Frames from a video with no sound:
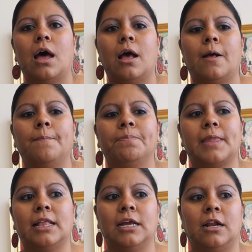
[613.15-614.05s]

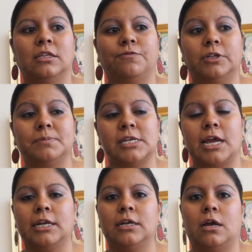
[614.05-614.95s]
And then on the flip
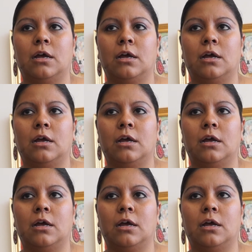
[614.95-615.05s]
side,